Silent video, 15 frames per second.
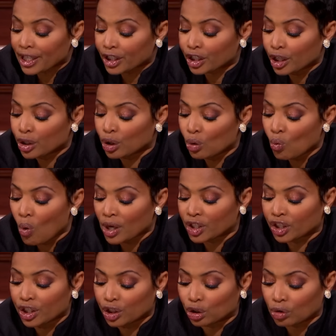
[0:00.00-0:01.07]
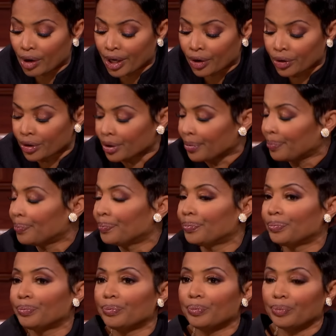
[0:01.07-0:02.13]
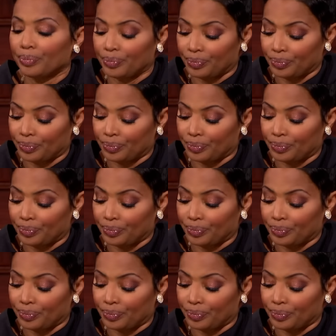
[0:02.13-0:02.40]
does she do once she's triggered? Like,